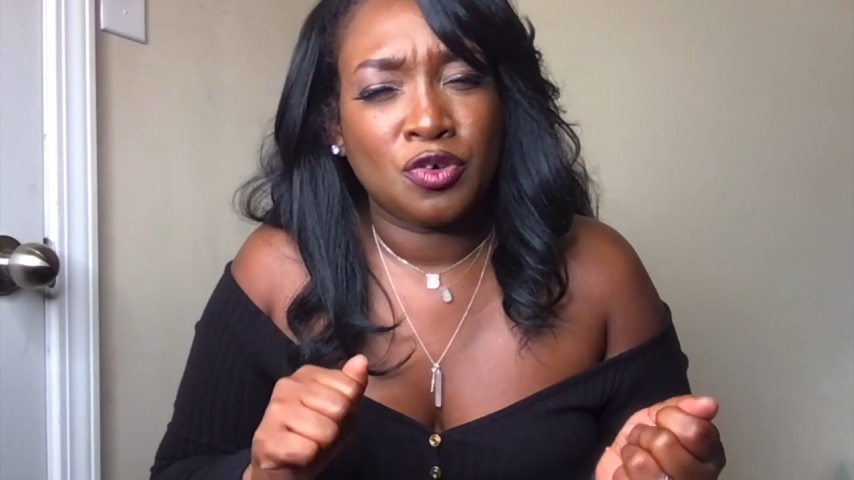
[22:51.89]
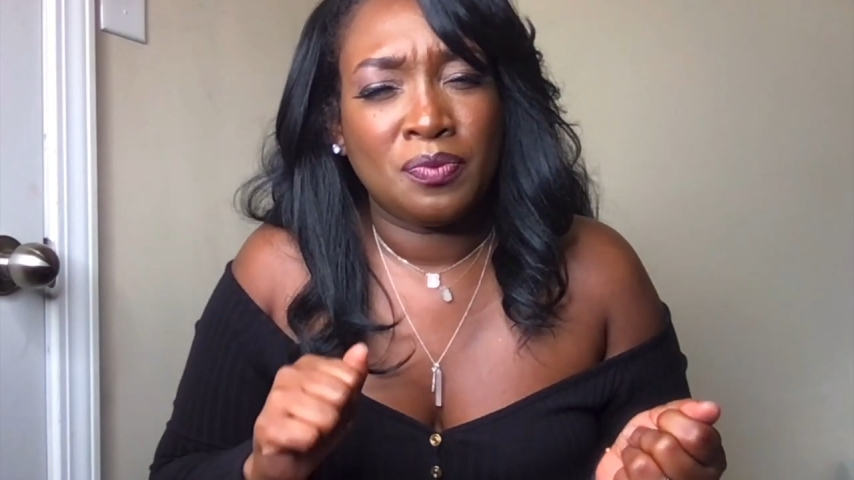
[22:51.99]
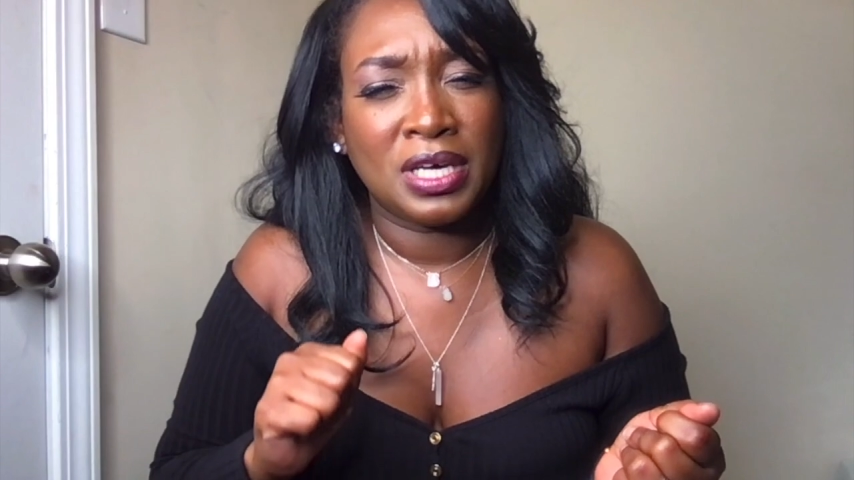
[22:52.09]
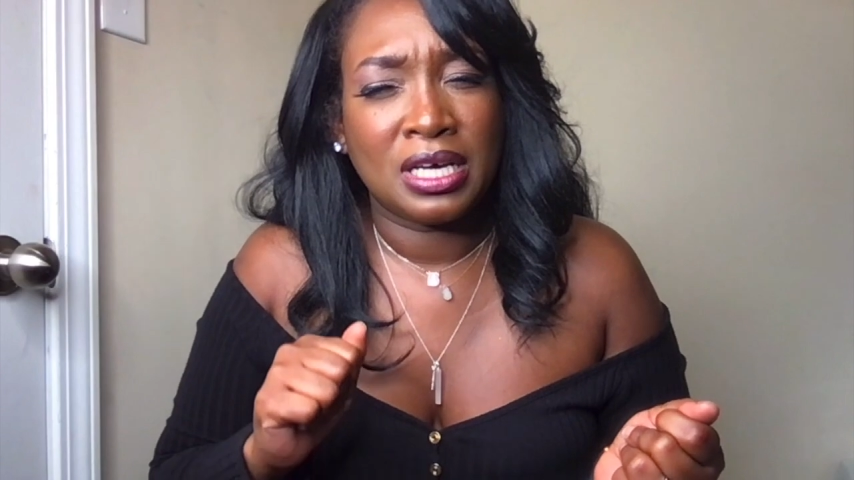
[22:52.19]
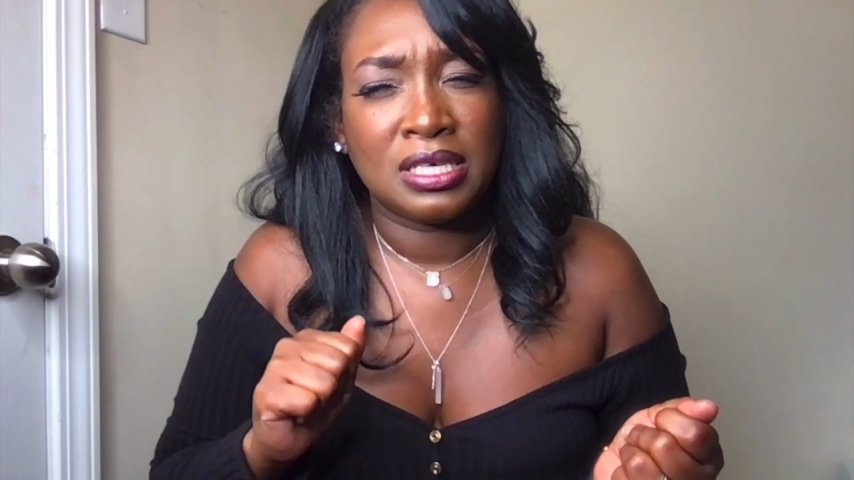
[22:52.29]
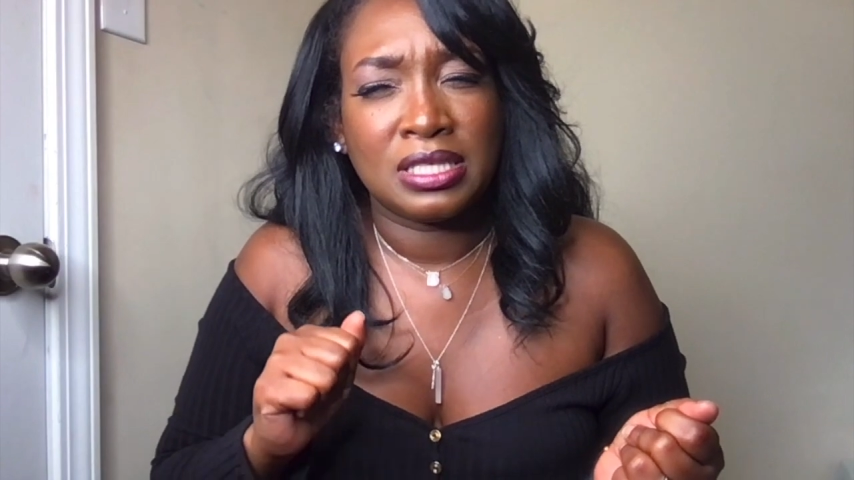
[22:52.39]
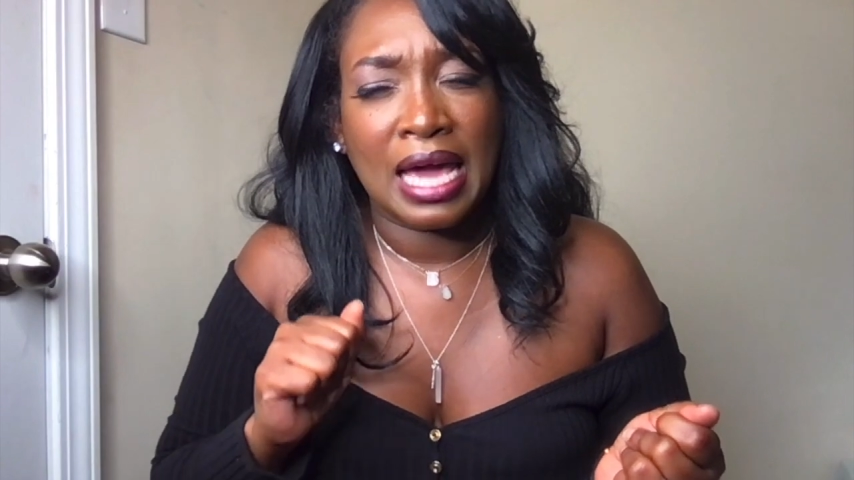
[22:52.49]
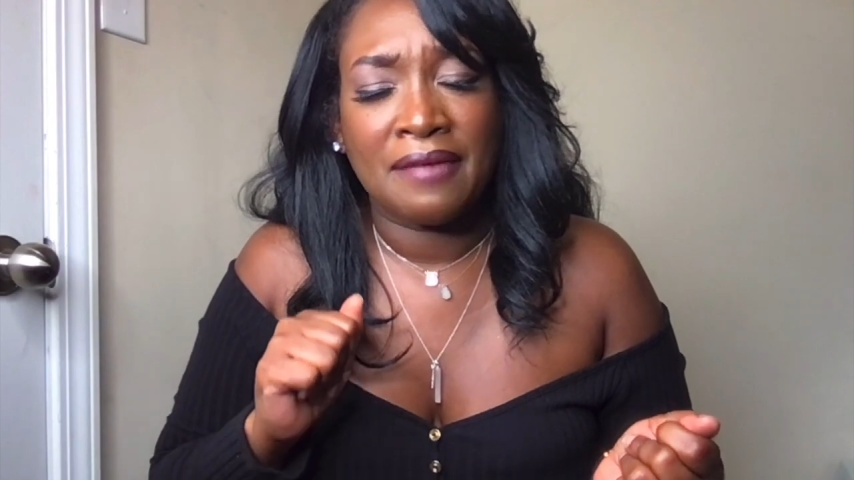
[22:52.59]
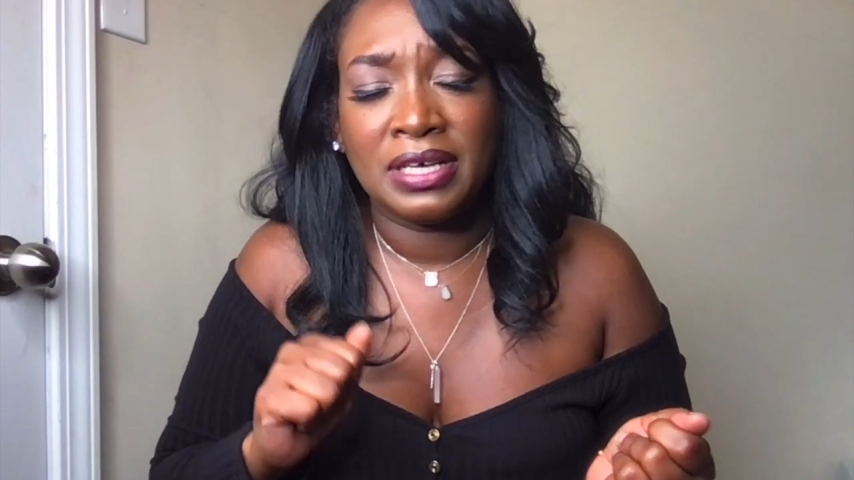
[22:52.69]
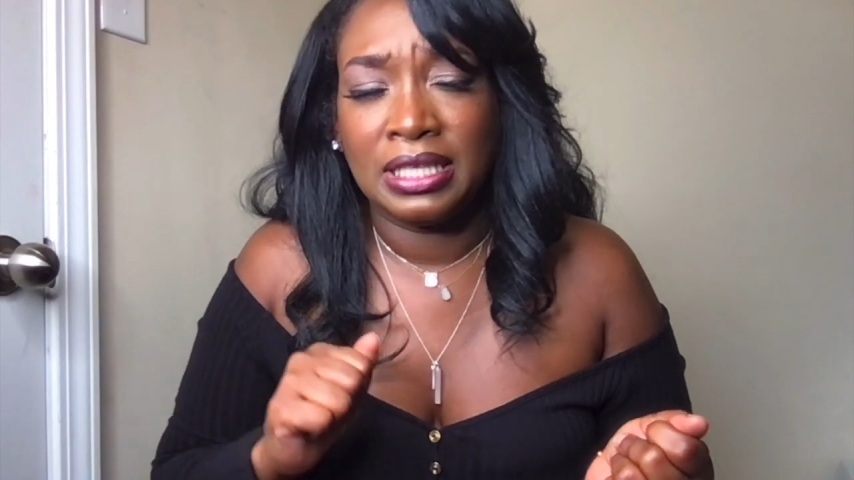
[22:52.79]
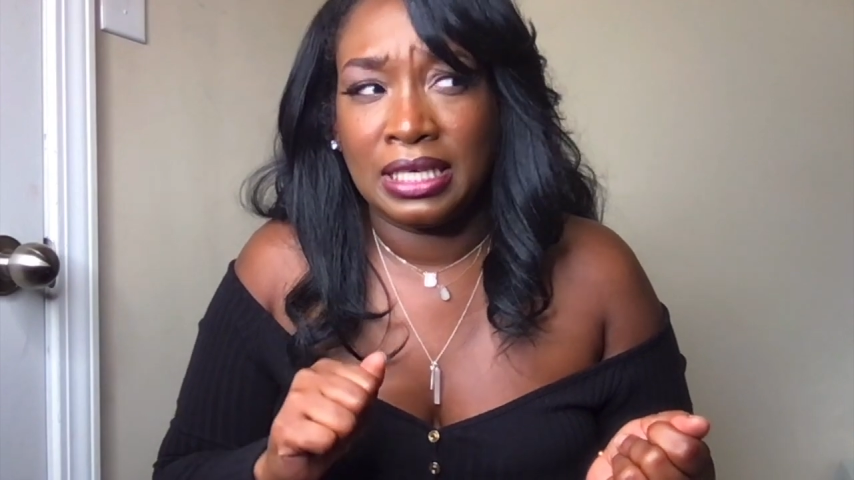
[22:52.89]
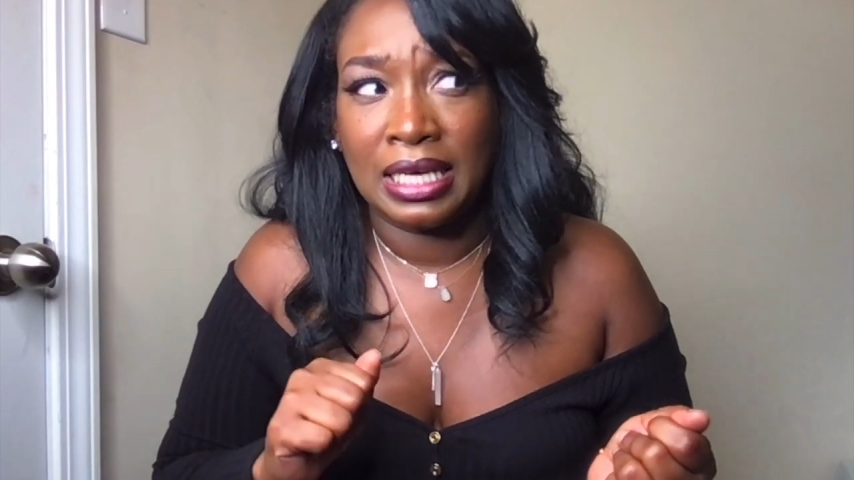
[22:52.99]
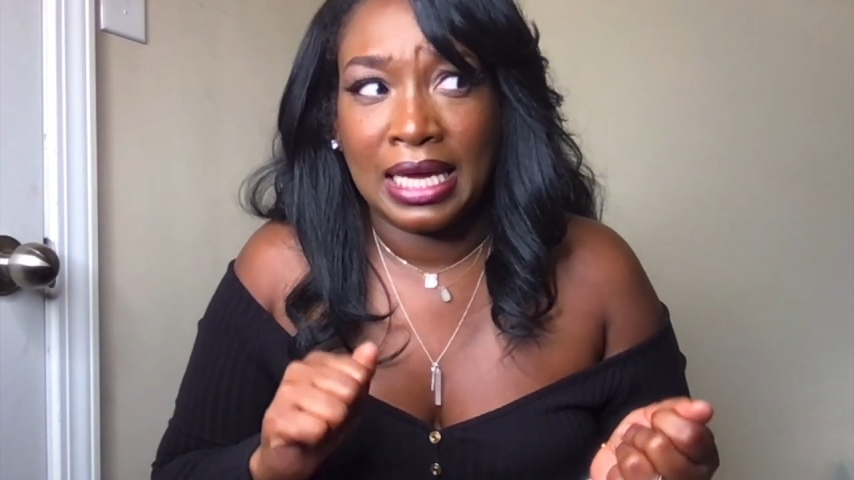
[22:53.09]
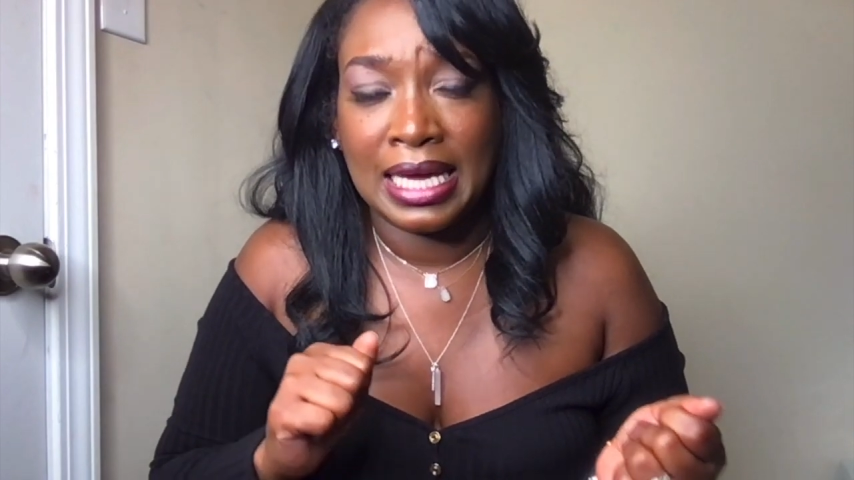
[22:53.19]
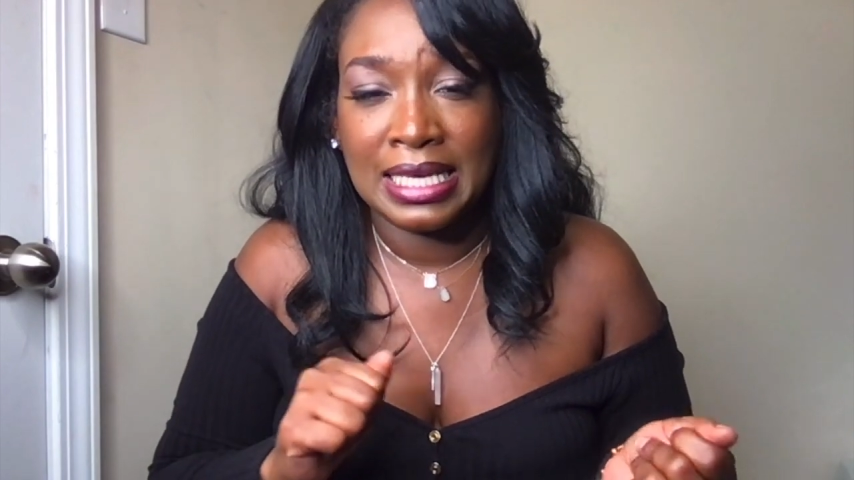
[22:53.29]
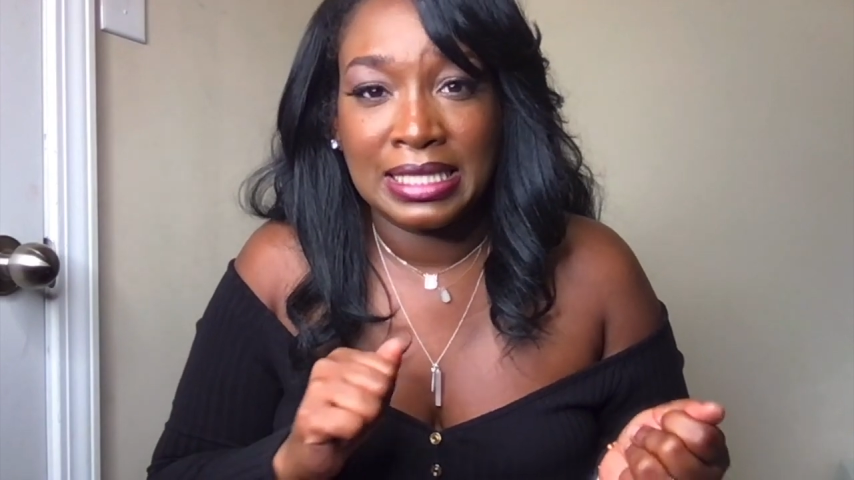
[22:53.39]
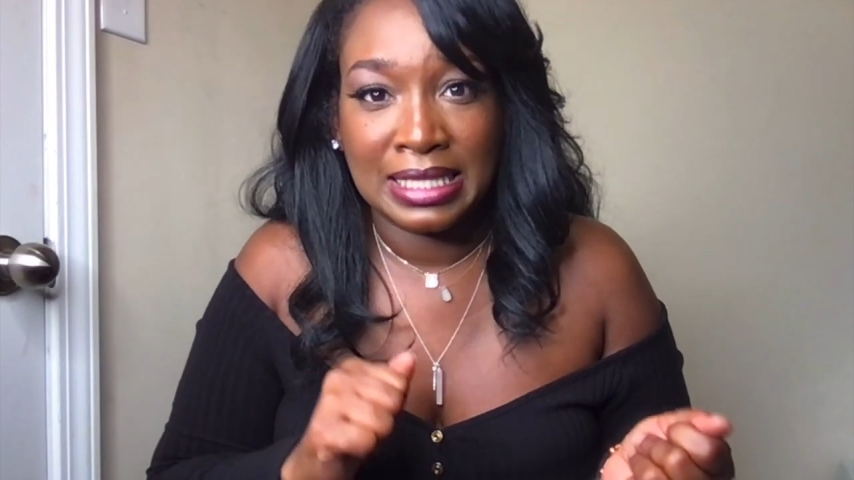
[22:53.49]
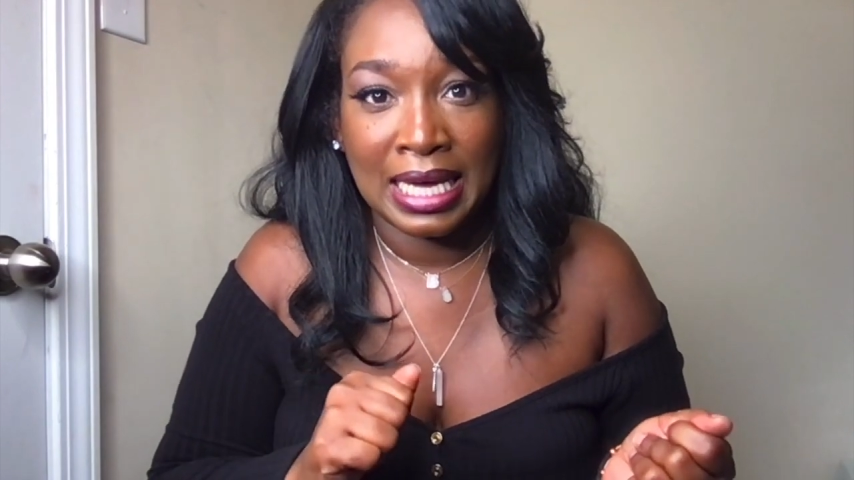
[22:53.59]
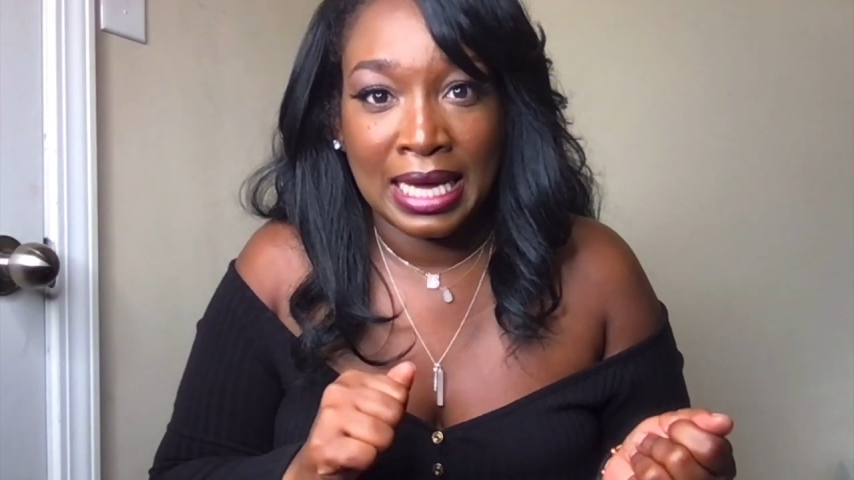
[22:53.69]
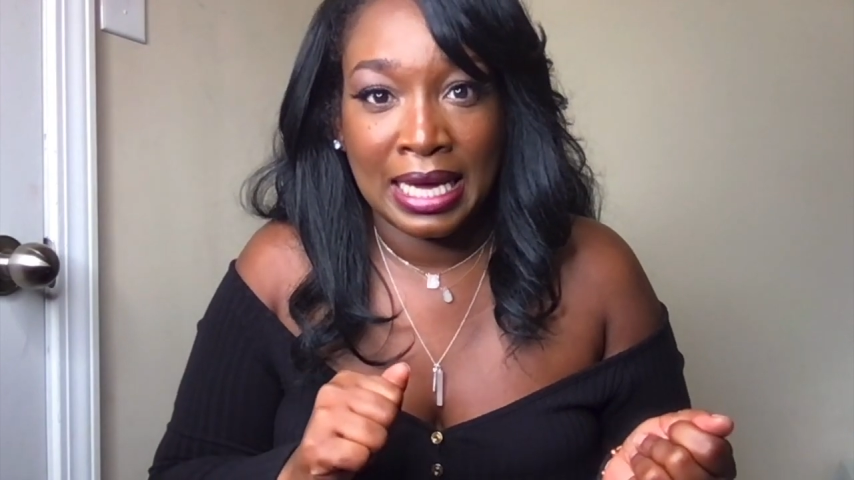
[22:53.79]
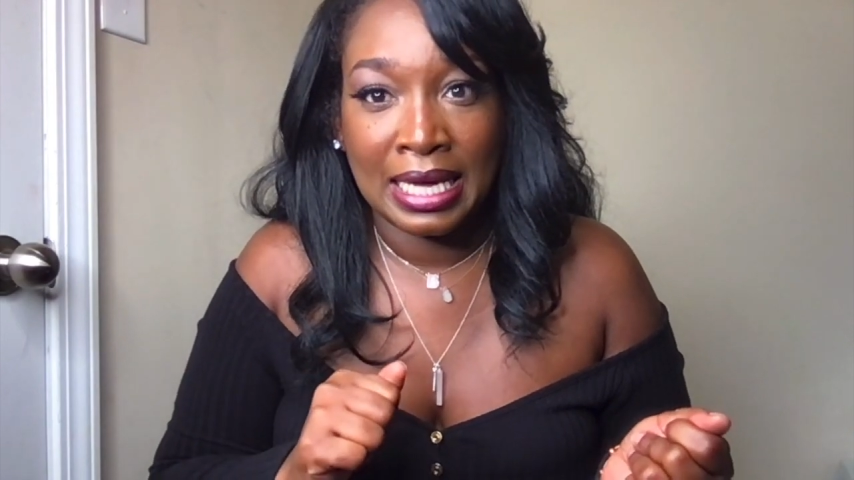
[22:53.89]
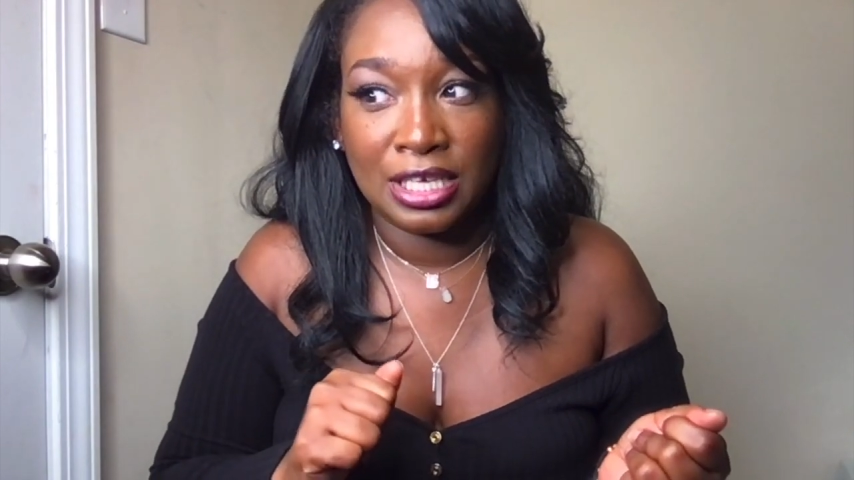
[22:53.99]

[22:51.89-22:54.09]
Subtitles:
because everything that he said,